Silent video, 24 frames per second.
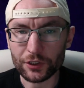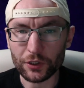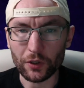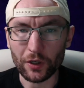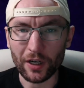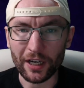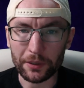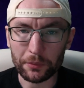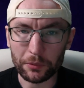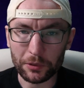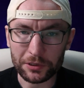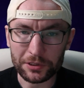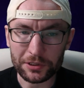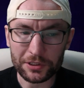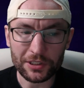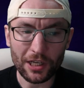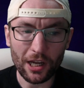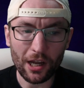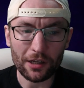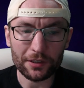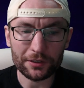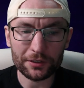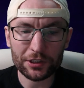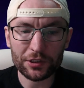So I will
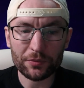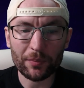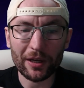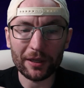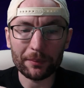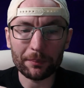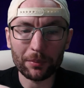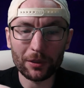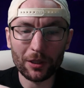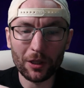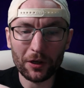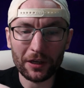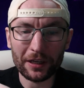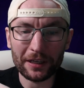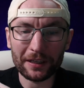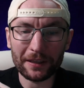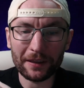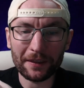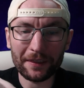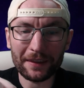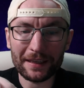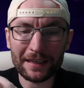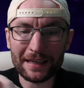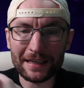start just by
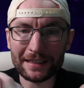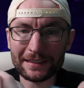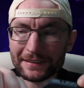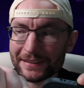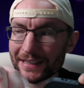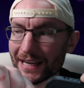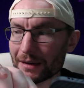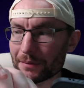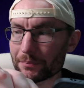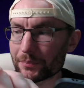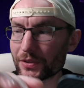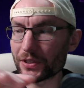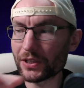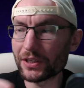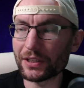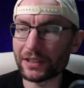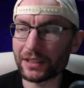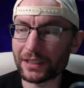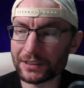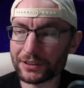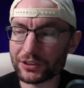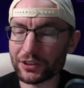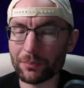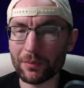plugging the adapter
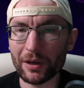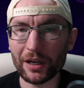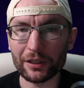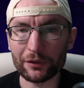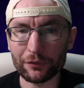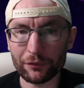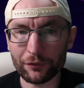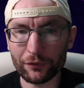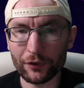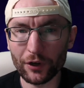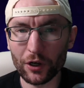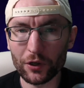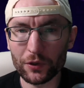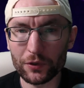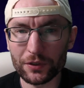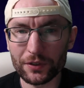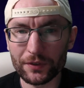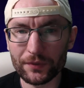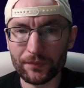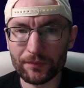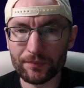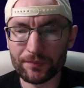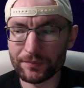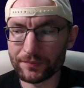into my
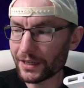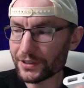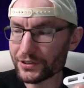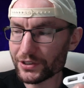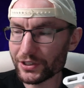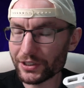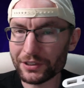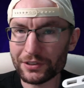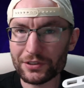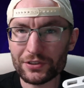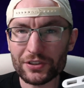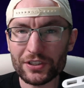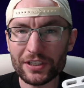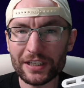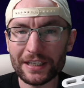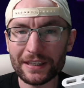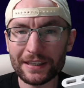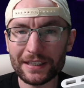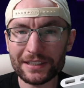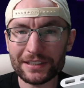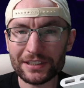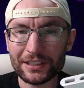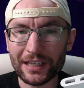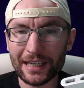phone. As you can see,
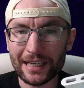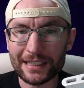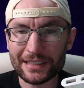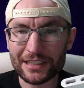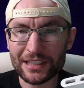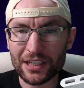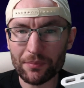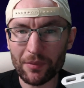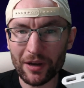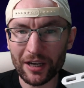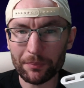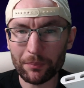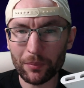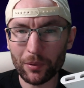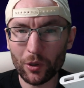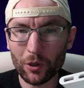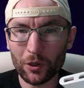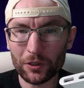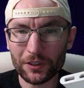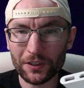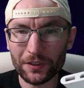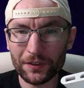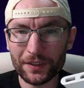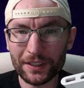there's an HDMI
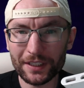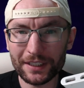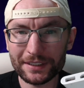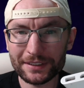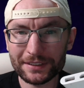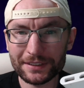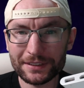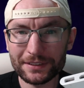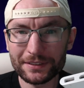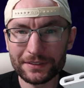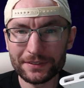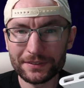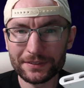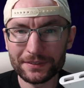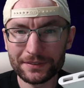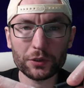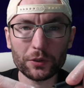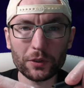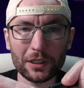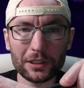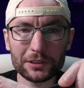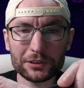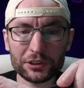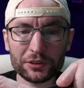port on this.
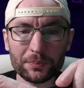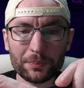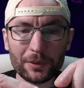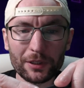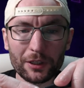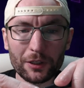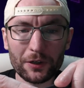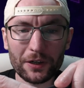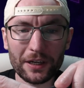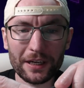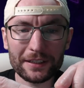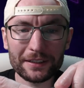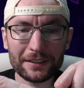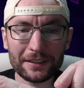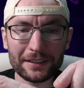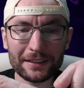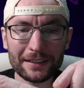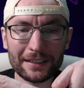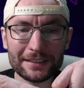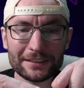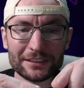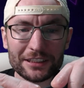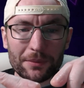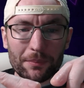So I'll just plug in an
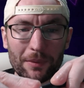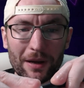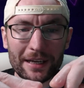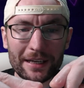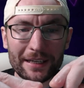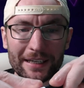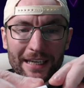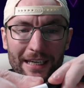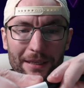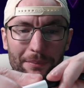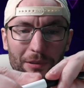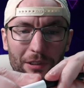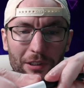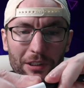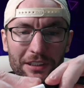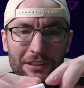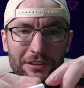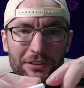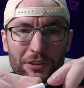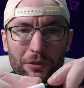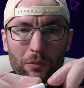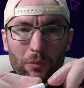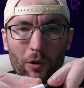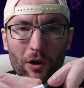HDMI cable
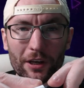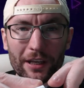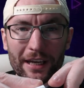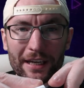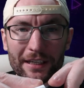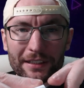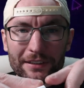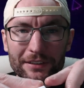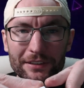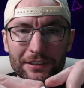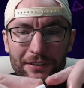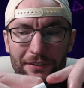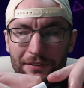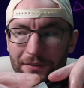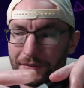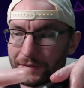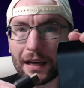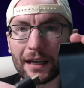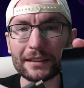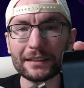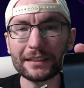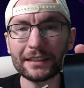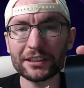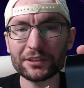into one end.
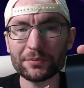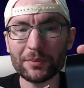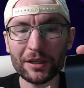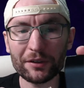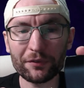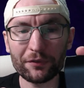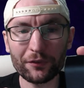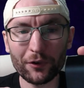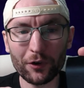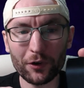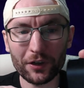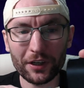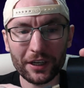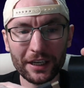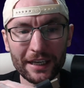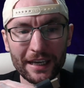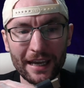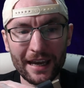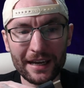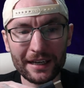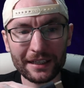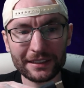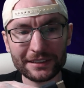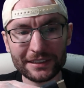And here's my
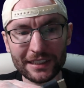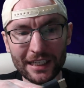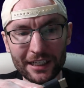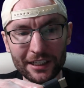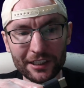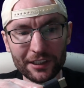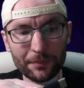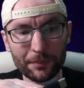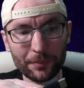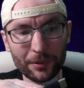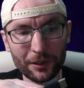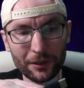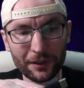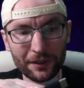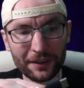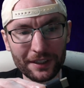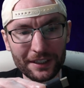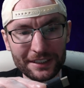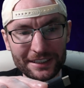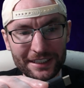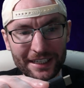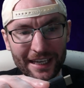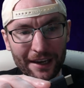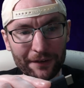4KX. I'm going to plug
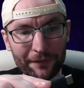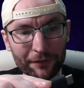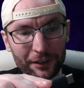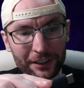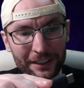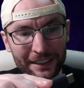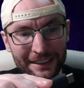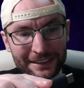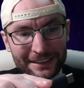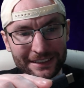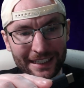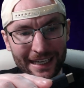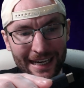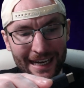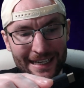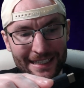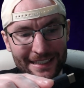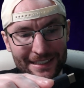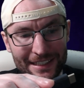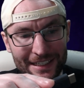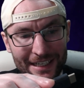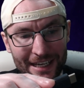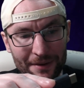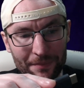this carefully into
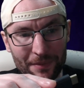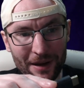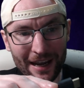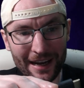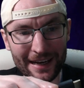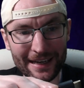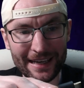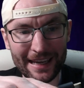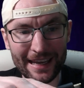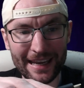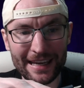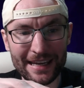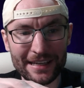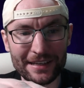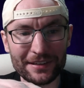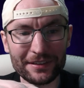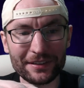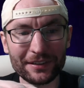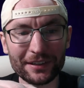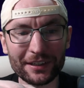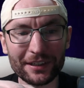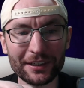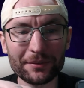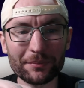HDMI
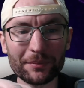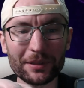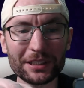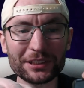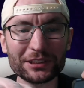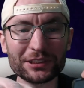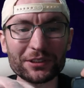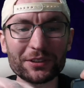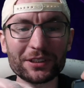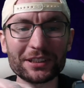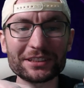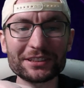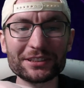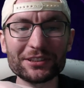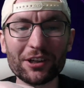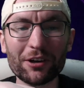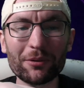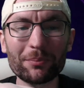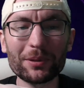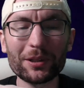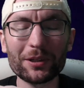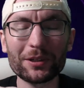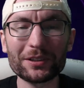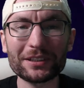in and make sure it's
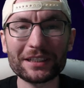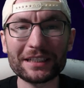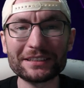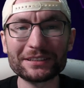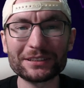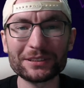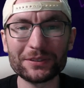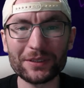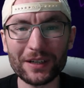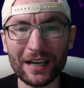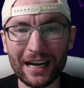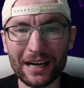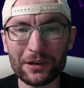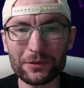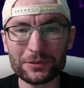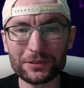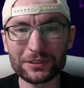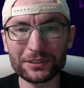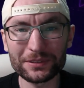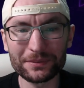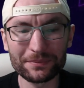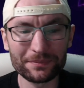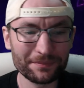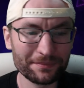not plugged into
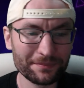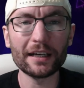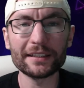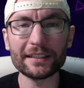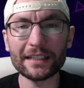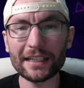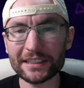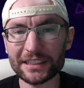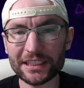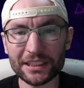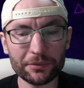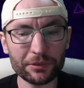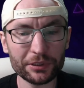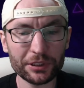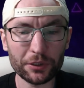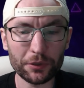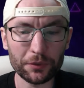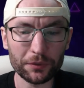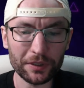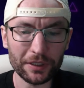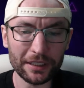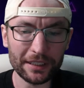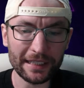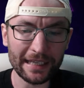out. And actually, we
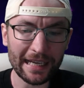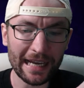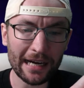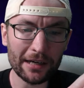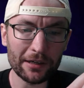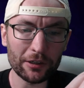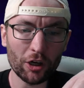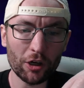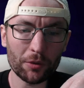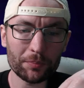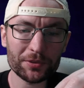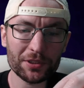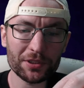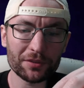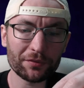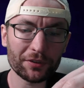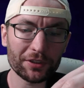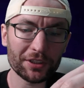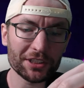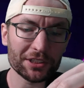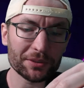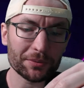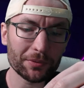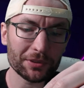don't need the out option
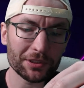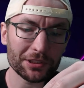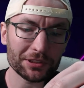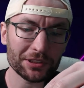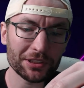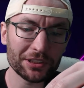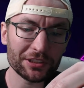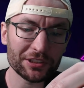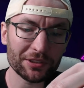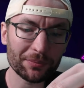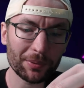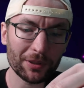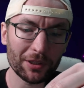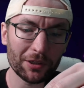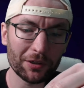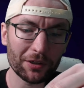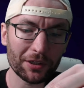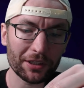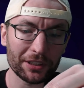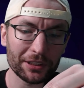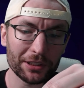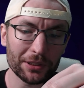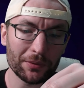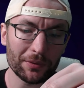for this. We just need to
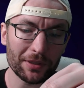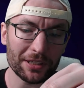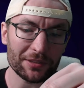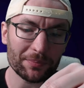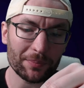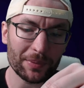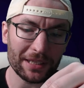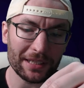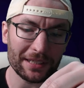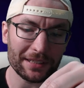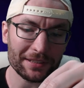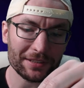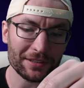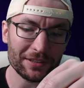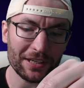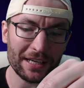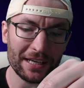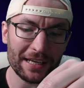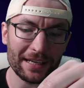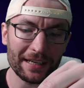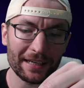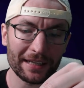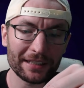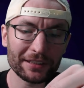plug
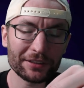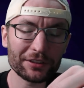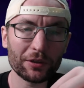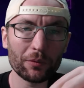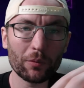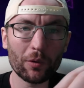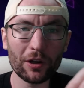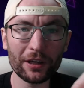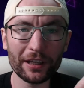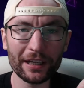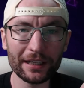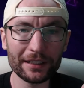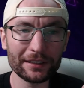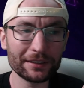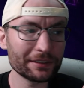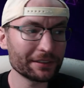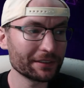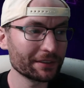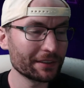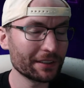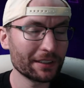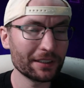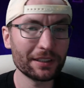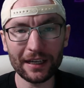USB-C into one
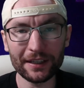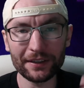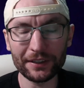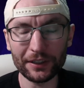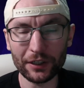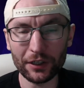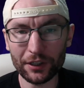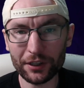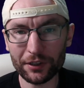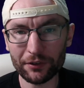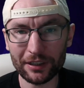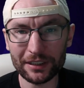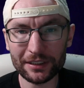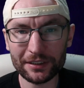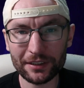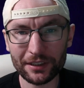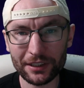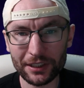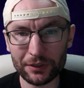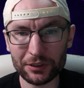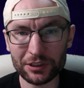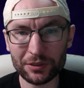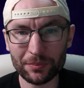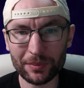end and the other end of
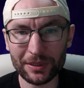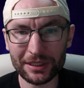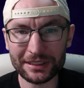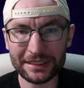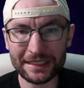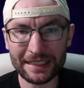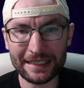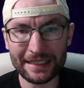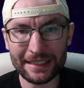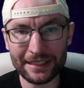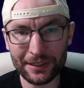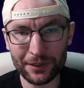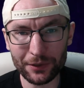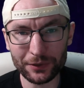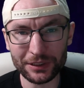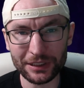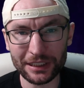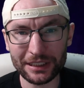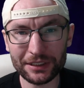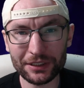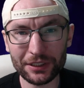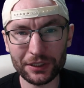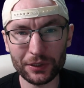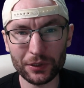the USB-C goes
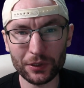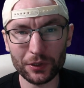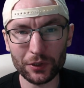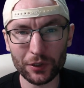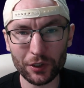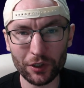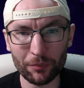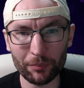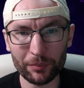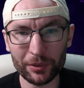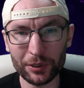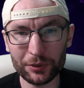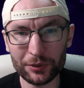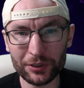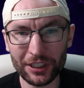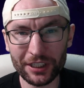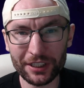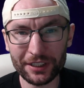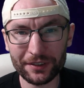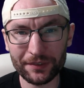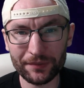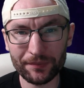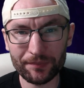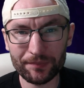into your
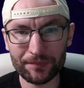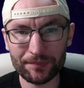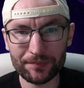computer.